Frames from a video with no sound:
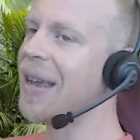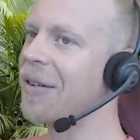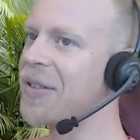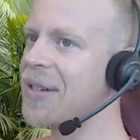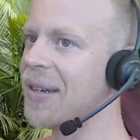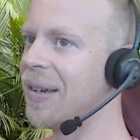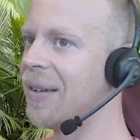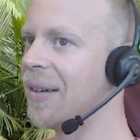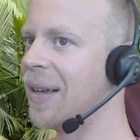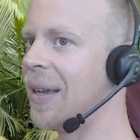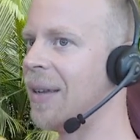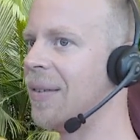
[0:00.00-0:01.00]

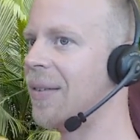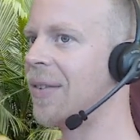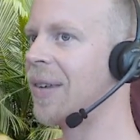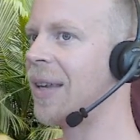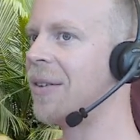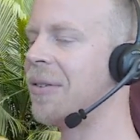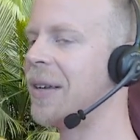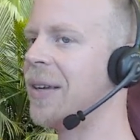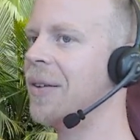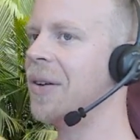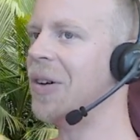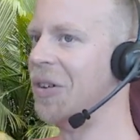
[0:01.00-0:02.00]
announcing and
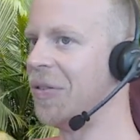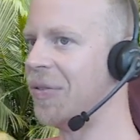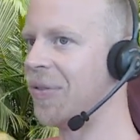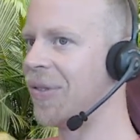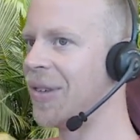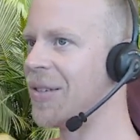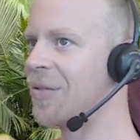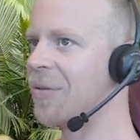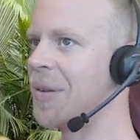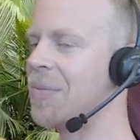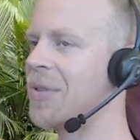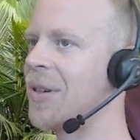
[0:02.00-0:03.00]
scheduling of these
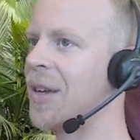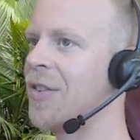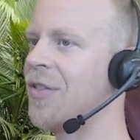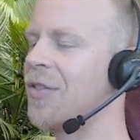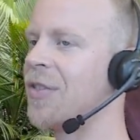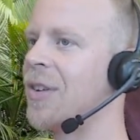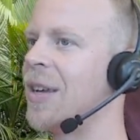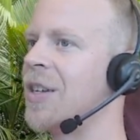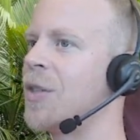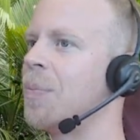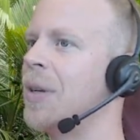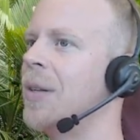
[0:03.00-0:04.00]
streams
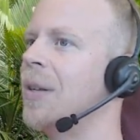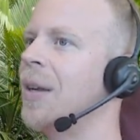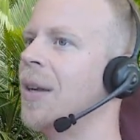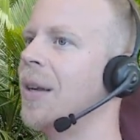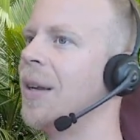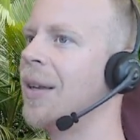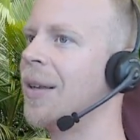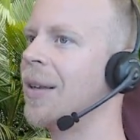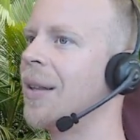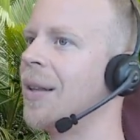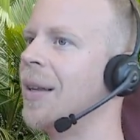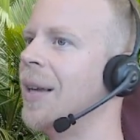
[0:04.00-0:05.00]
has been a
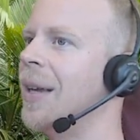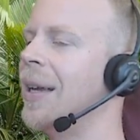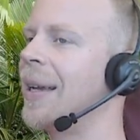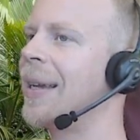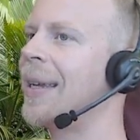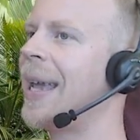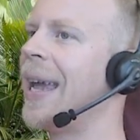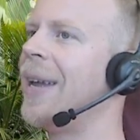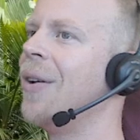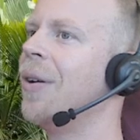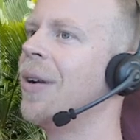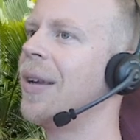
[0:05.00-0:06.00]
little
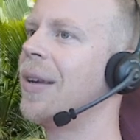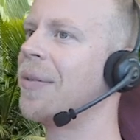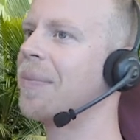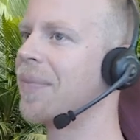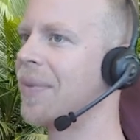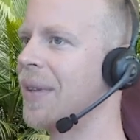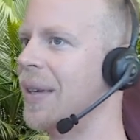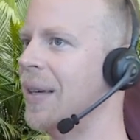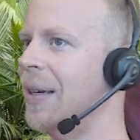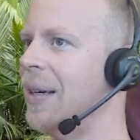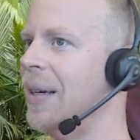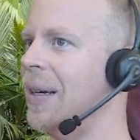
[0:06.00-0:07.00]
chaotic.
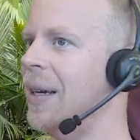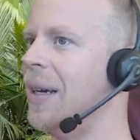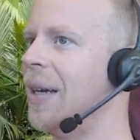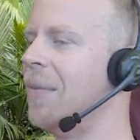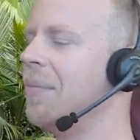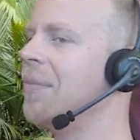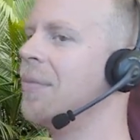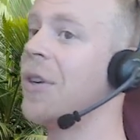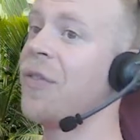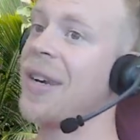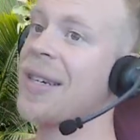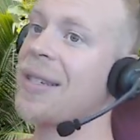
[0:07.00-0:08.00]

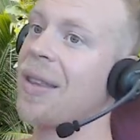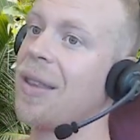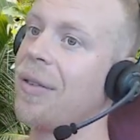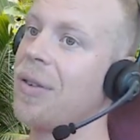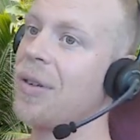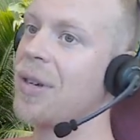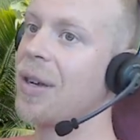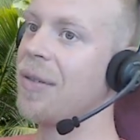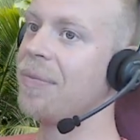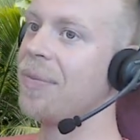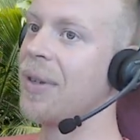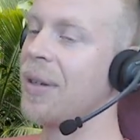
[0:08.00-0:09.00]
We fix that in the
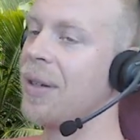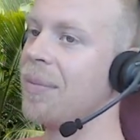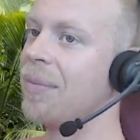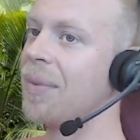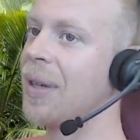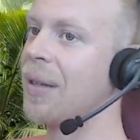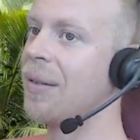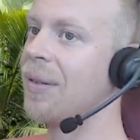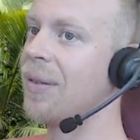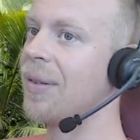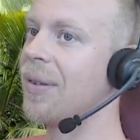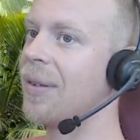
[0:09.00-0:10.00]
future,
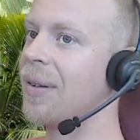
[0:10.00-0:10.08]
and